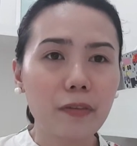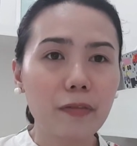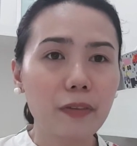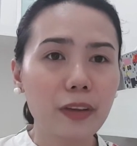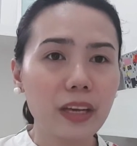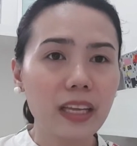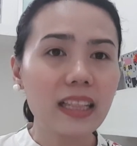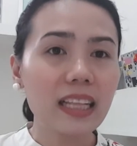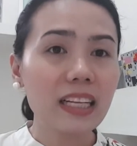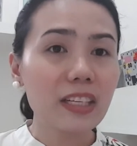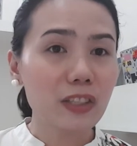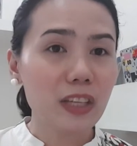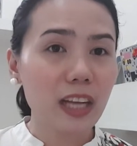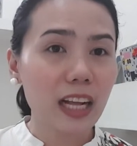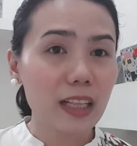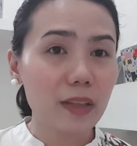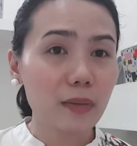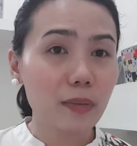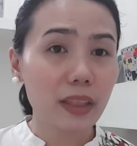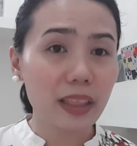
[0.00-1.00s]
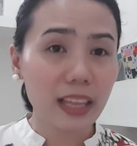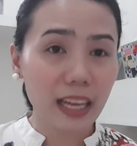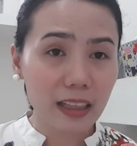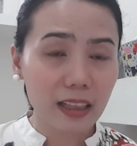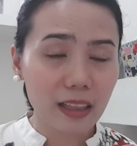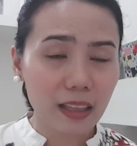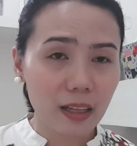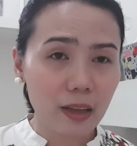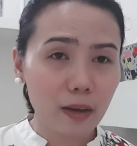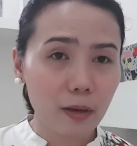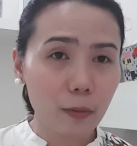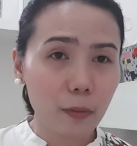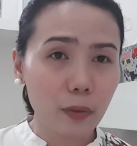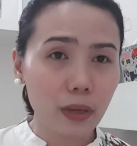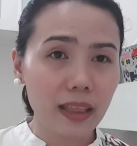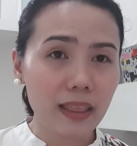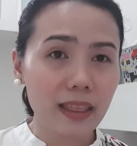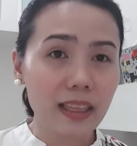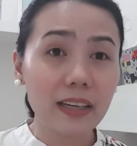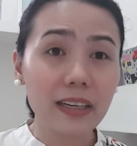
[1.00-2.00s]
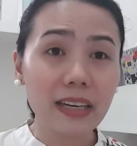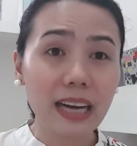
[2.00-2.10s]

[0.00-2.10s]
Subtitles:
feed the child with the